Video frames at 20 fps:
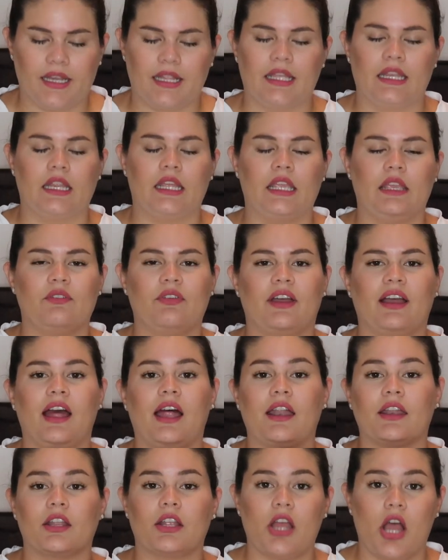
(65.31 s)
I can give
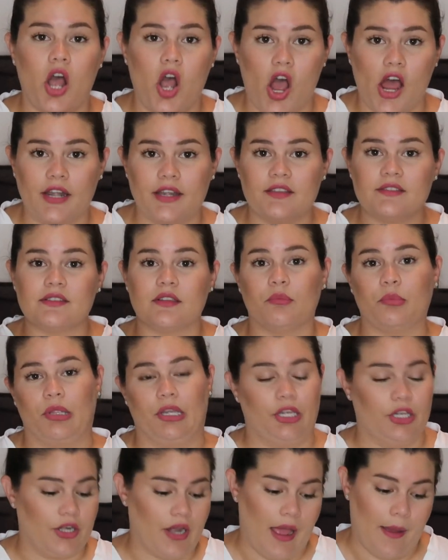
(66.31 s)
an honest
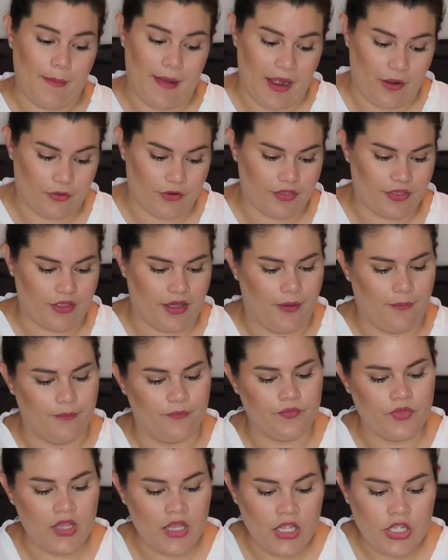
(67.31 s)
opinion about them.
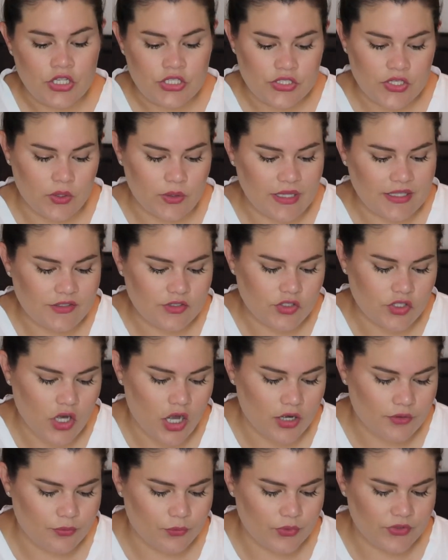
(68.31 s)
So let's
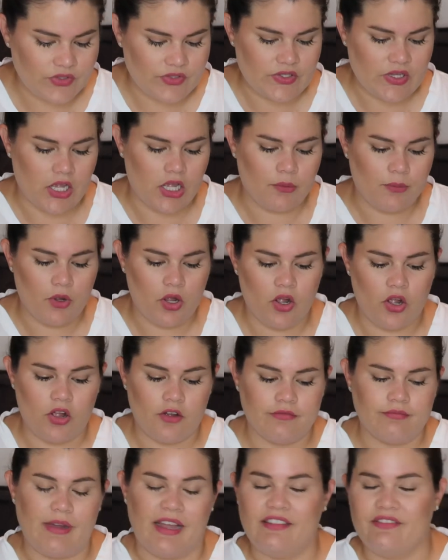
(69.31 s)
start with some
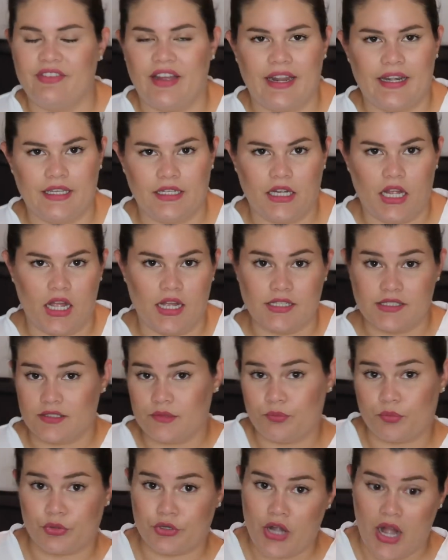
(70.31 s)
of my Vitacost
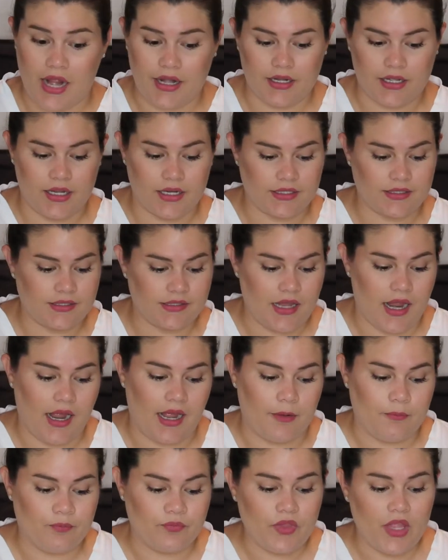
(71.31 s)
products.
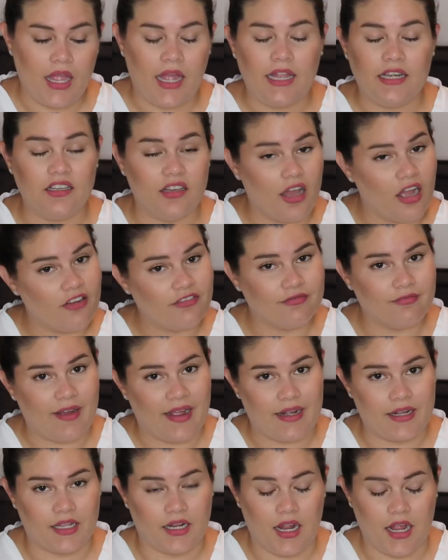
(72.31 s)
Um, I love
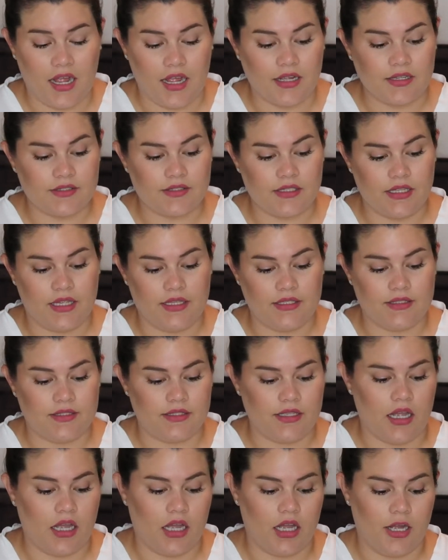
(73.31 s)
Vitacost. It's
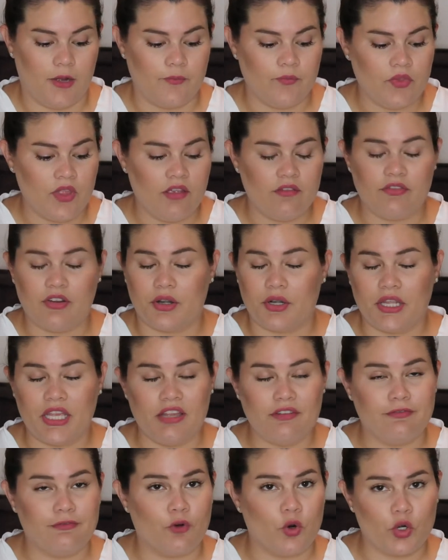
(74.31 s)
a very
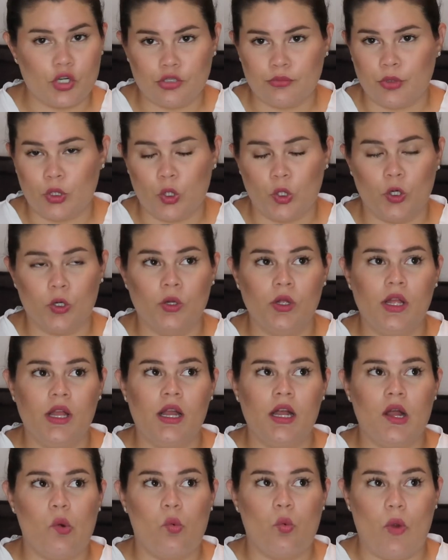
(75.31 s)
affordable
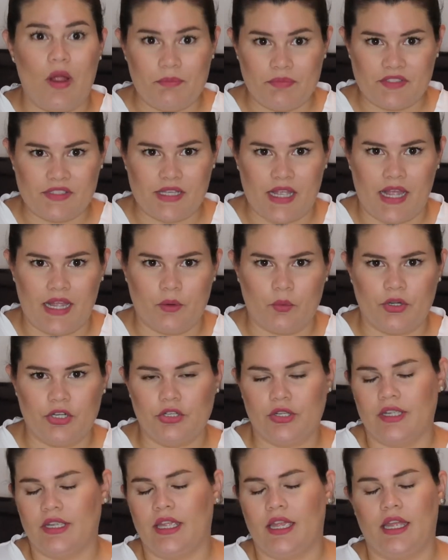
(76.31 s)
website where
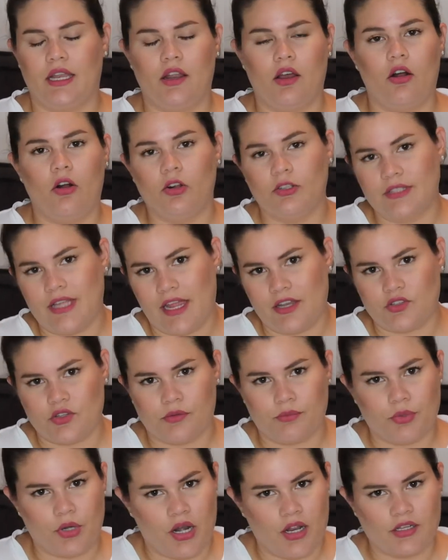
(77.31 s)
you can get all
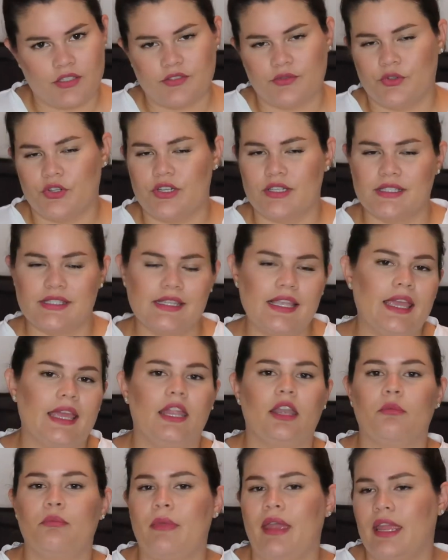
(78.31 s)
natural products for your
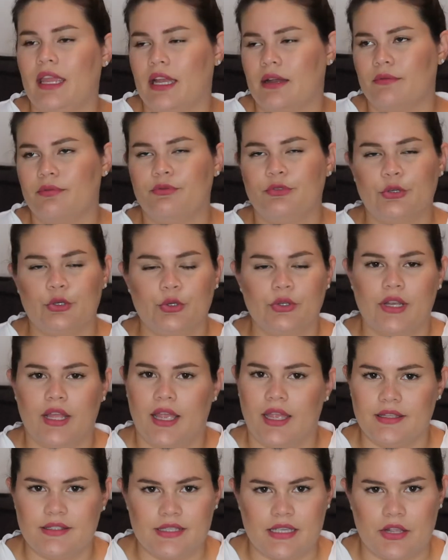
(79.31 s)
skin, makeup, food,
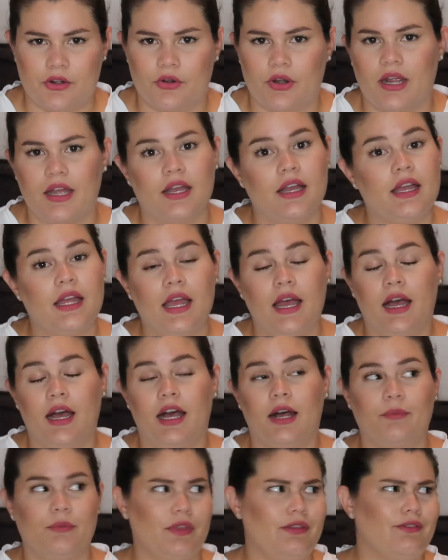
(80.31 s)
etc.
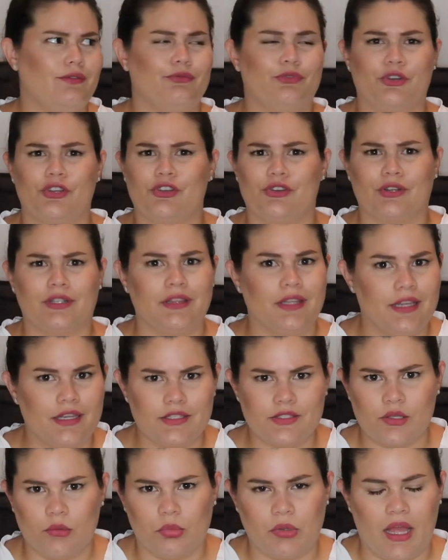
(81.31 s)
Um, even for your
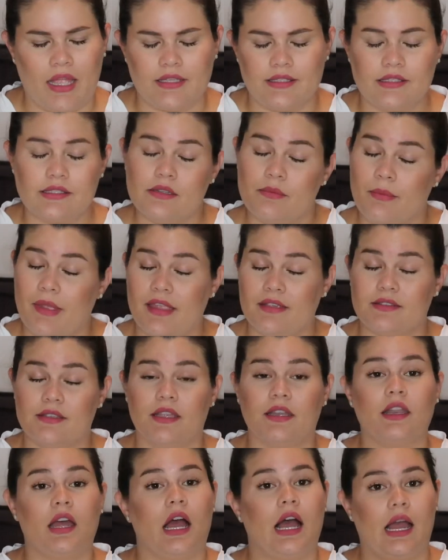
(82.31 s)
cleaning supplies. It's
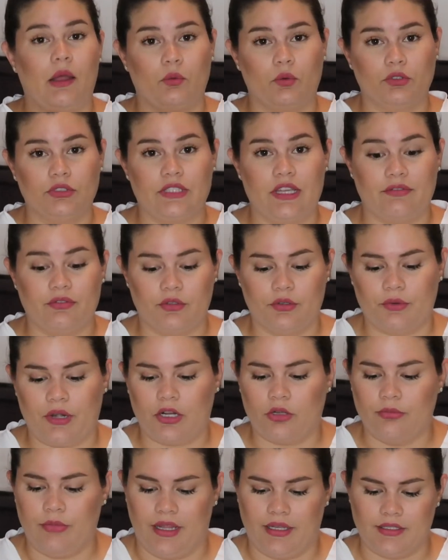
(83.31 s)
amazing. I would definitely
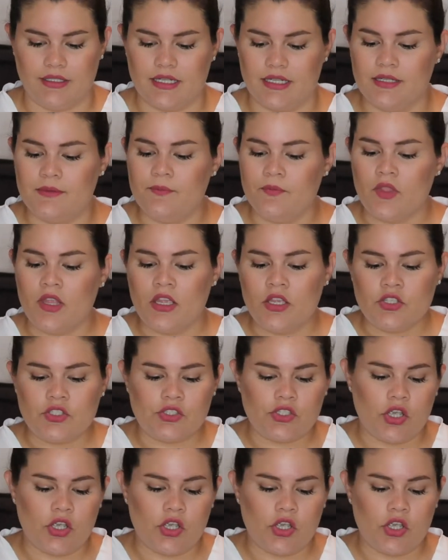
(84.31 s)
recommend it.